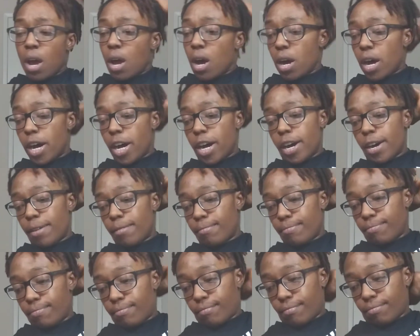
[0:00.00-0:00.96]
Um,
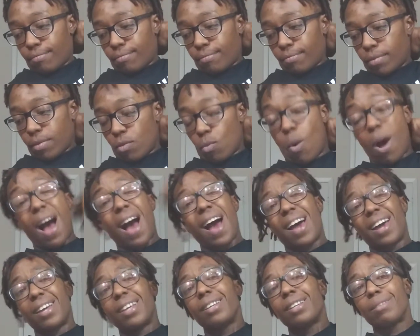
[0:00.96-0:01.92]

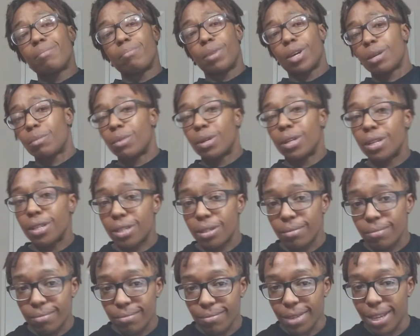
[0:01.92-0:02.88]
why
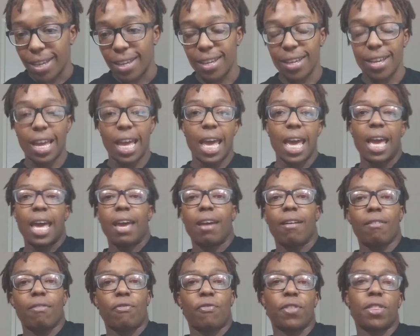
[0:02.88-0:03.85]
minimalism?
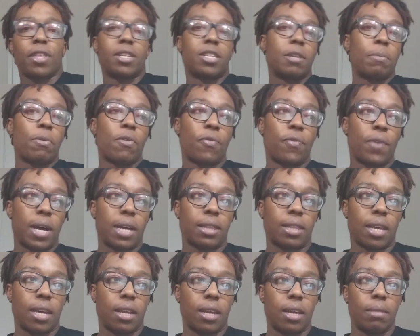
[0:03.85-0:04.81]
For the simple
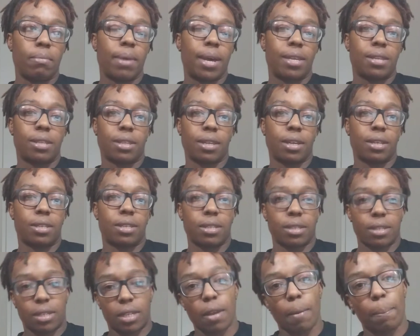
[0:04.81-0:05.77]
fact that it makes things
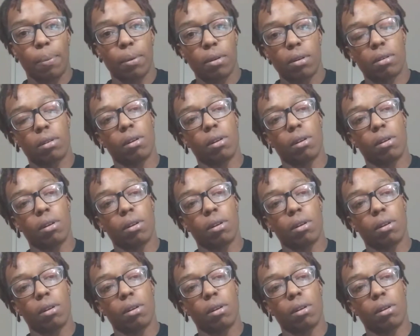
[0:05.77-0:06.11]
simpler.